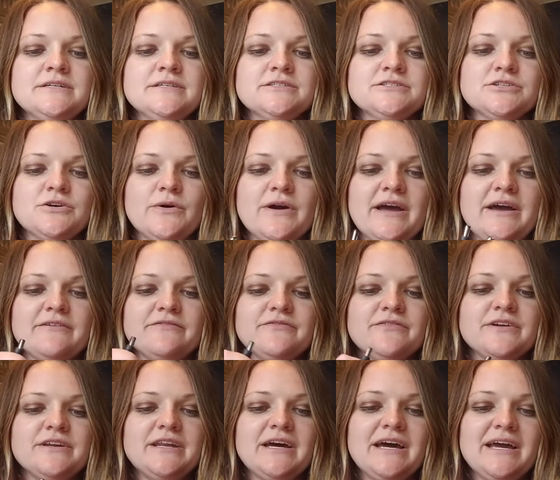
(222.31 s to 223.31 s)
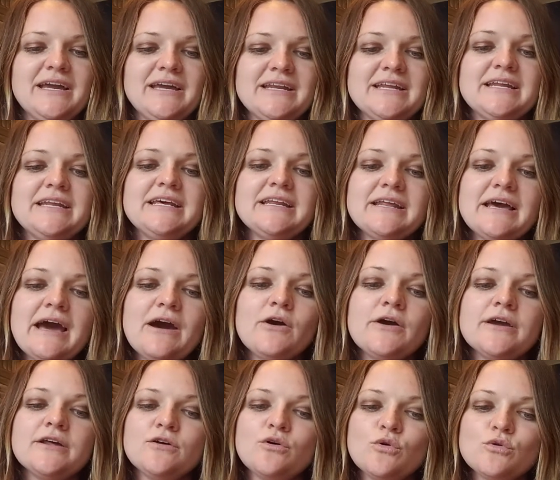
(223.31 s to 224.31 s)
So every night, and
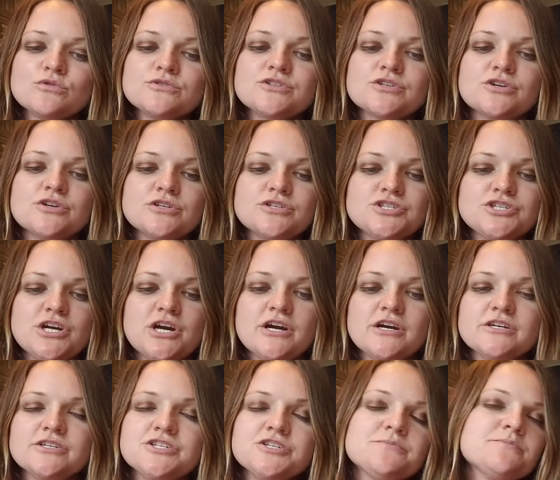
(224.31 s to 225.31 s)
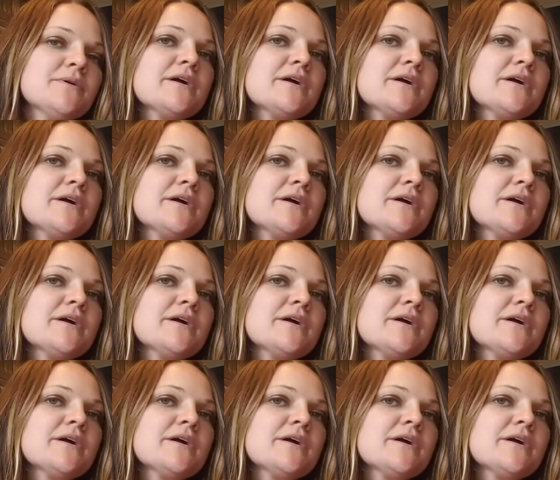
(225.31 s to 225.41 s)
it holds a good charge,